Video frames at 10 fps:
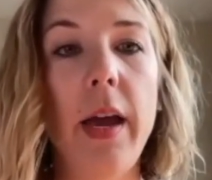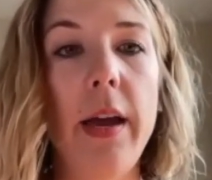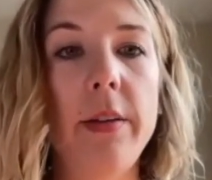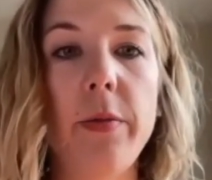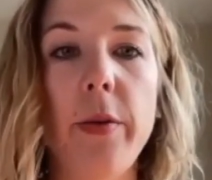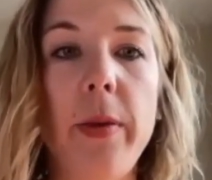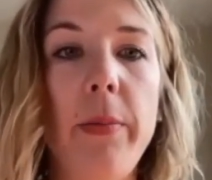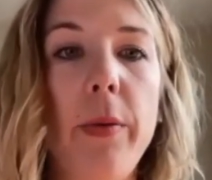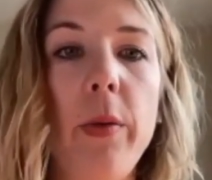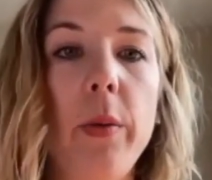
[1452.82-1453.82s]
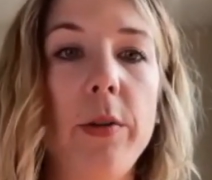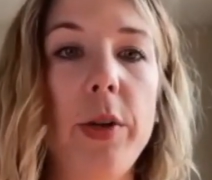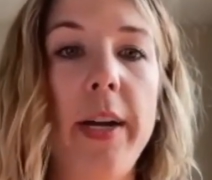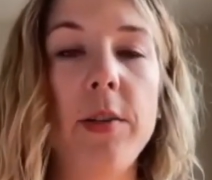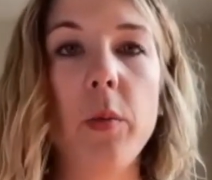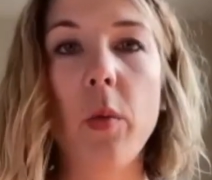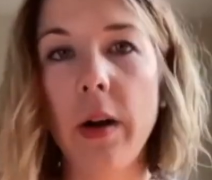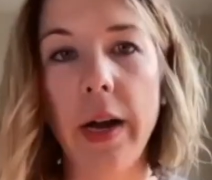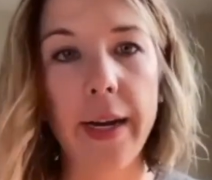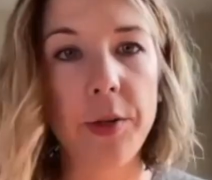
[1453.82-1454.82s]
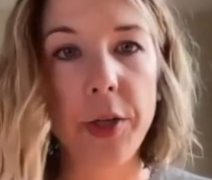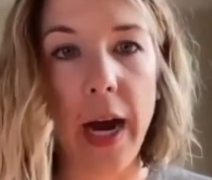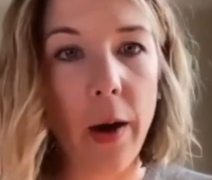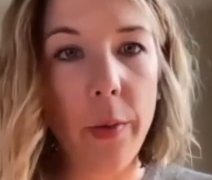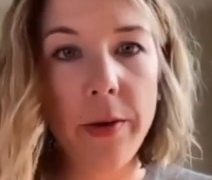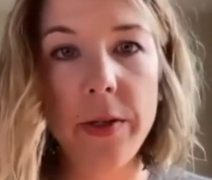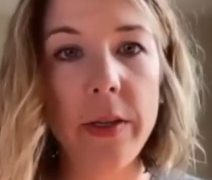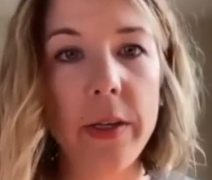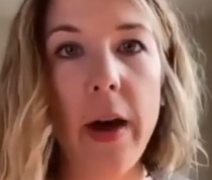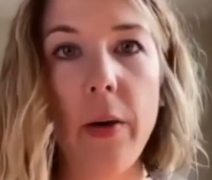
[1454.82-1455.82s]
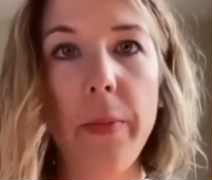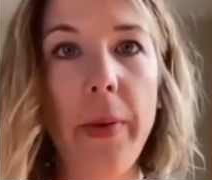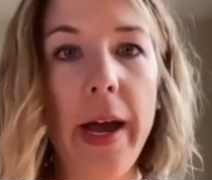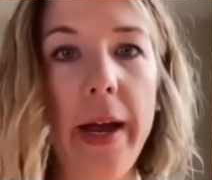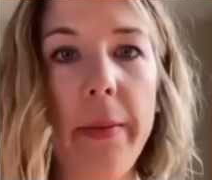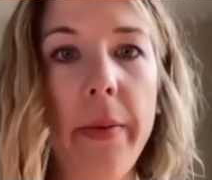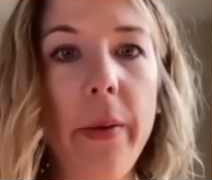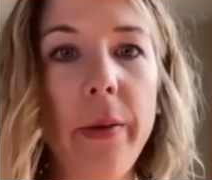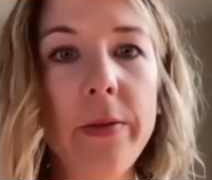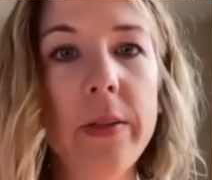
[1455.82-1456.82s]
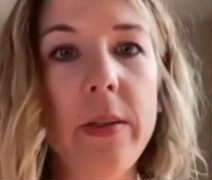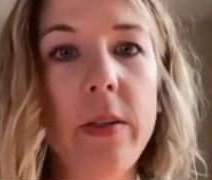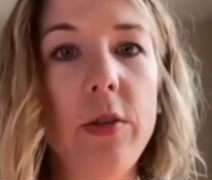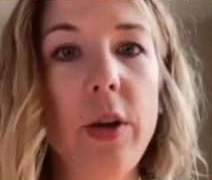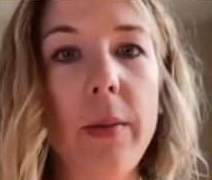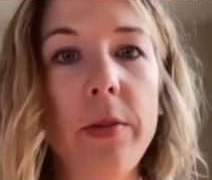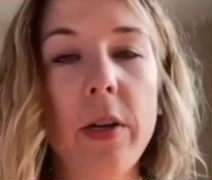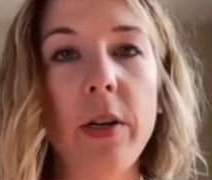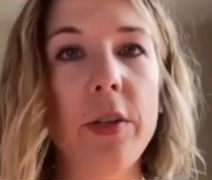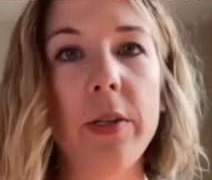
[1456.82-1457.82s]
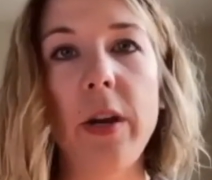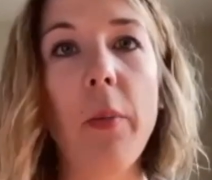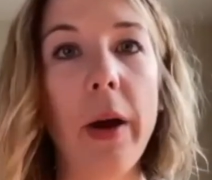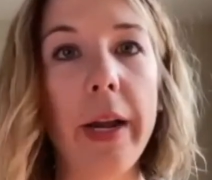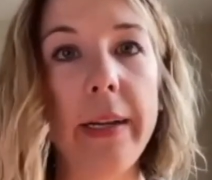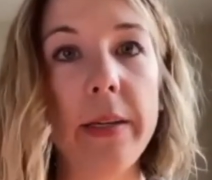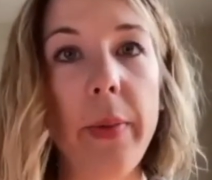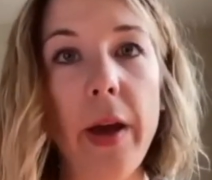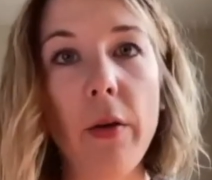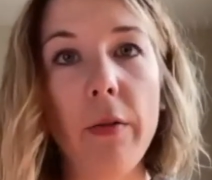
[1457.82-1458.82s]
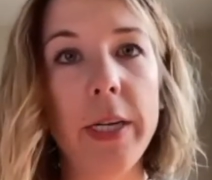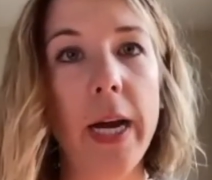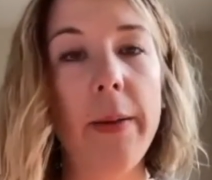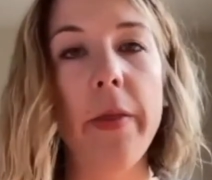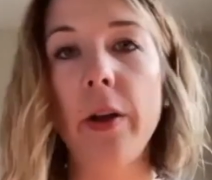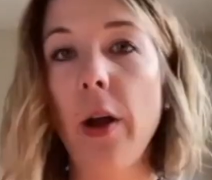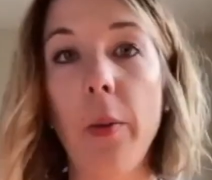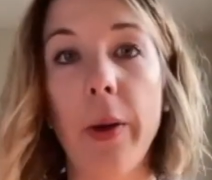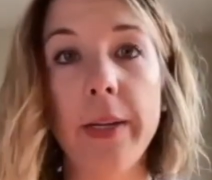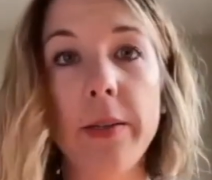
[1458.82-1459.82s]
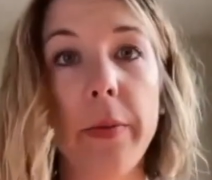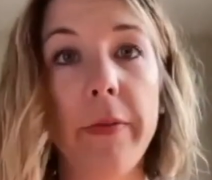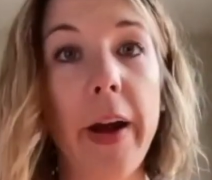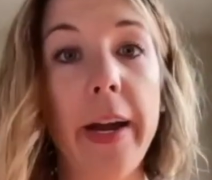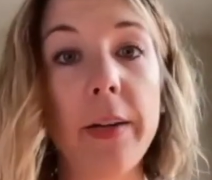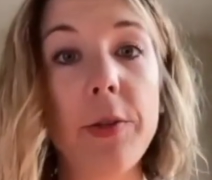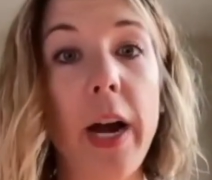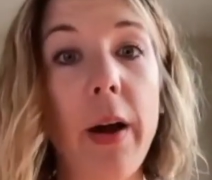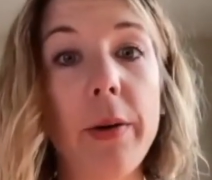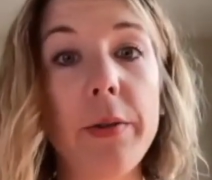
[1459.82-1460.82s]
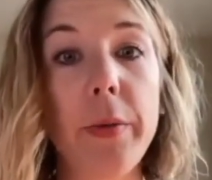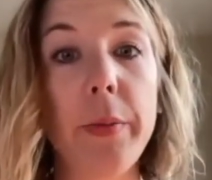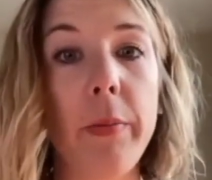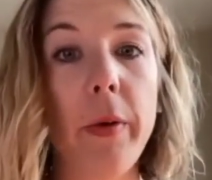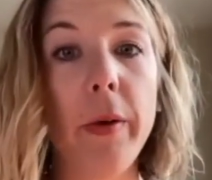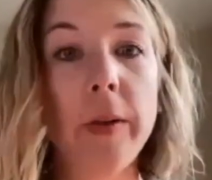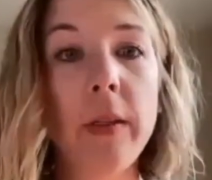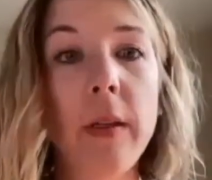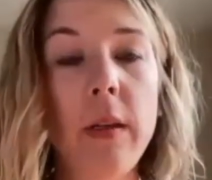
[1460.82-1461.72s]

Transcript: And for people who are trying to work extra hours to help pay bills, jobs are just not wanting to pay overtime, and they're not wanting to provide extra hours for people.